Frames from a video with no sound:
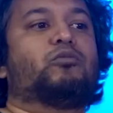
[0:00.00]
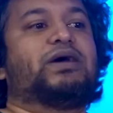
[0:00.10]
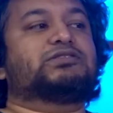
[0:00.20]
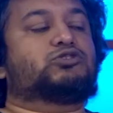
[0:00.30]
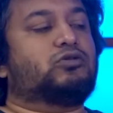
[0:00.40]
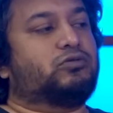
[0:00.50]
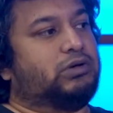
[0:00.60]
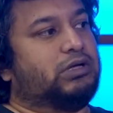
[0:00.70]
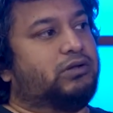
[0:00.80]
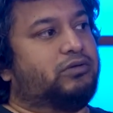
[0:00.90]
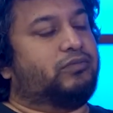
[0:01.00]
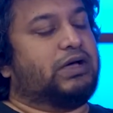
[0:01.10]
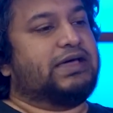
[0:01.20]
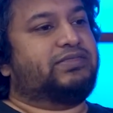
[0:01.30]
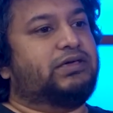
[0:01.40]
man. So
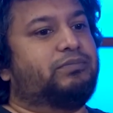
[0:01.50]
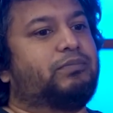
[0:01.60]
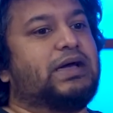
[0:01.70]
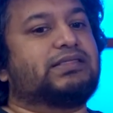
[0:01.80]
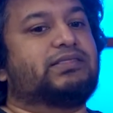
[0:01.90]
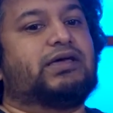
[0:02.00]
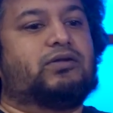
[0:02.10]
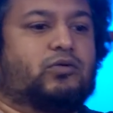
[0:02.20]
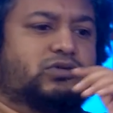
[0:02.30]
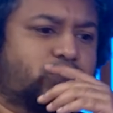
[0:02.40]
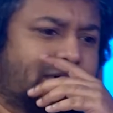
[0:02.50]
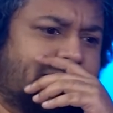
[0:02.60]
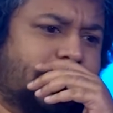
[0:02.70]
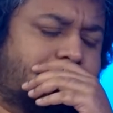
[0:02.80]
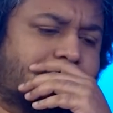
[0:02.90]
I think back then I was
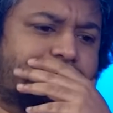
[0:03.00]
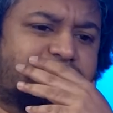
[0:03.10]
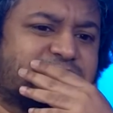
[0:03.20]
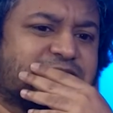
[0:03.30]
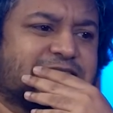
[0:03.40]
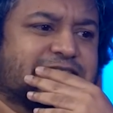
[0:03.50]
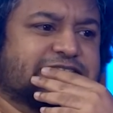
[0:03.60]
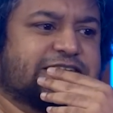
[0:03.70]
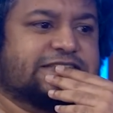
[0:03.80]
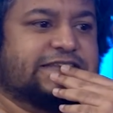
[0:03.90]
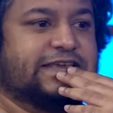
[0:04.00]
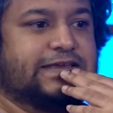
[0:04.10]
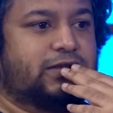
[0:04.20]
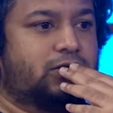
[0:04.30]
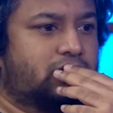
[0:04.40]

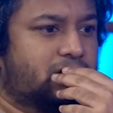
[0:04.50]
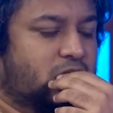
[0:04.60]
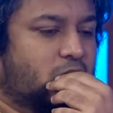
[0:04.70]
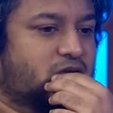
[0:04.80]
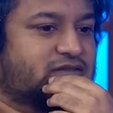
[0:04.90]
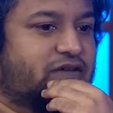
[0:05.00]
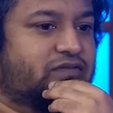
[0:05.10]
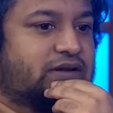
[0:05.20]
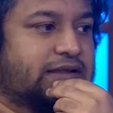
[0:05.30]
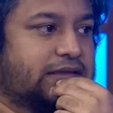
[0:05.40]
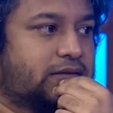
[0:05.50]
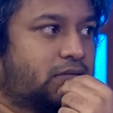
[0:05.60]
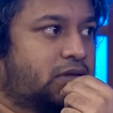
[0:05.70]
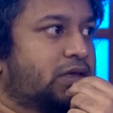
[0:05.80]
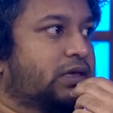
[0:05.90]
16 or 17.
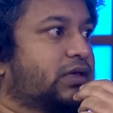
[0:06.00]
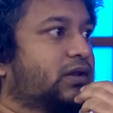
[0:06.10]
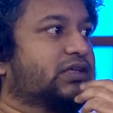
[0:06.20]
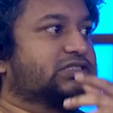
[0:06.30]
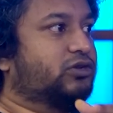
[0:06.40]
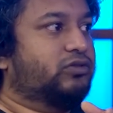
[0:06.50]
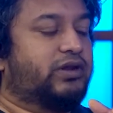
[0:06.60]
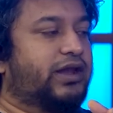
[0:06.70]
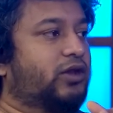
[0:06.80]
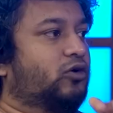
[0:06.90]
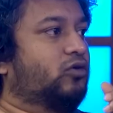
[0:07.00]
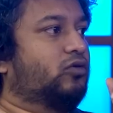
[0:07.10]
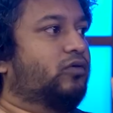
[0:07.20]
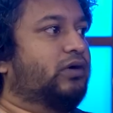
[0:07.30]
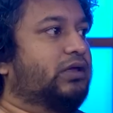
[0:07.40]
Listening to the
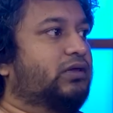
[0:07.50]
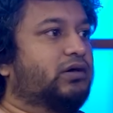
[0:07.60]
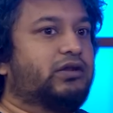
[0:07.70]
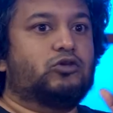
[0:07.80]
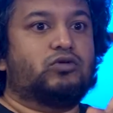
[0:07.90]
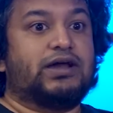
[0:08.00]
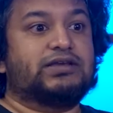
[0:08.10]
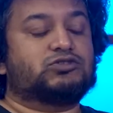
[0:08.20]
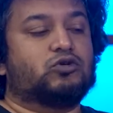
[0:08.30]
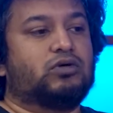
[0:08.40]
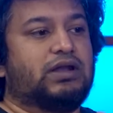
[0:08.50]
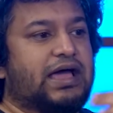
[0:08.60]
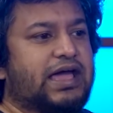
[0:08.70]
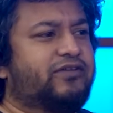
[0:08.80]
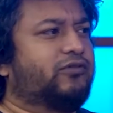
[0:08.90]
radio, hearing you guys go
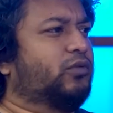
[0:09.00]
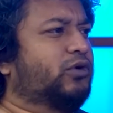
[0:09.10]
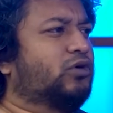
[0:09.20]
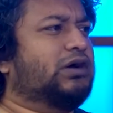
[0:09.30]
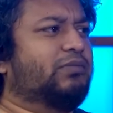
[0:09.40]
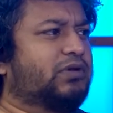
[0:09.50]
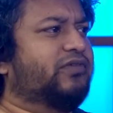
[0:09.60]
live. We would do a couple of